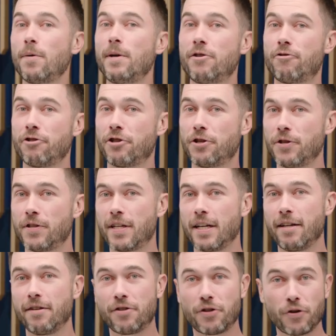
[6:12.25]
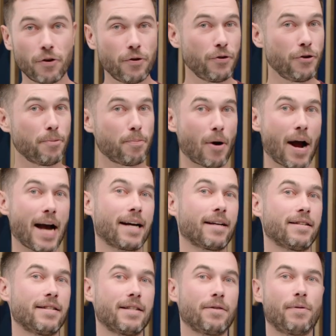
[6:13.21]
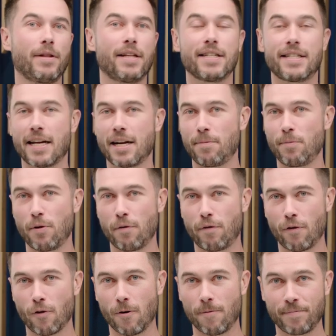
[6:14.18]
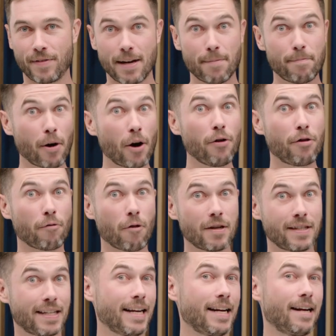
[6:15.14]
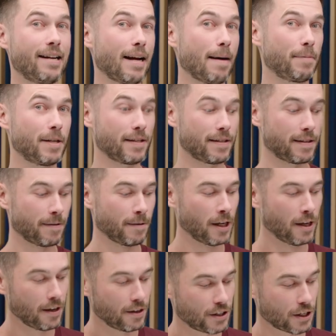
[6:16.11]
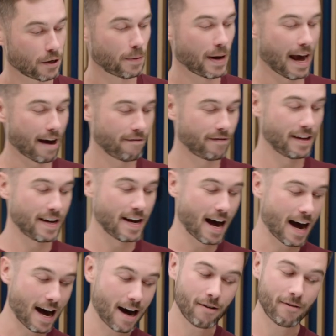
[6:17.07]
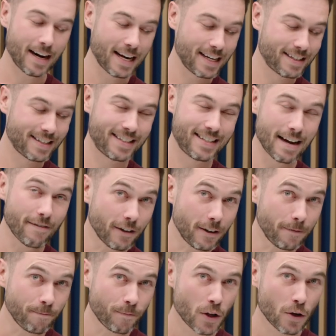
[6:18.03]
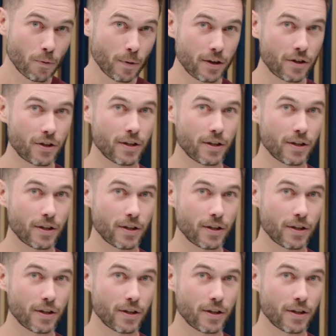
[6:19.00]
introducing two new brackets with a ZMU-4. They're both Rosette adapters. So we have the RA7, which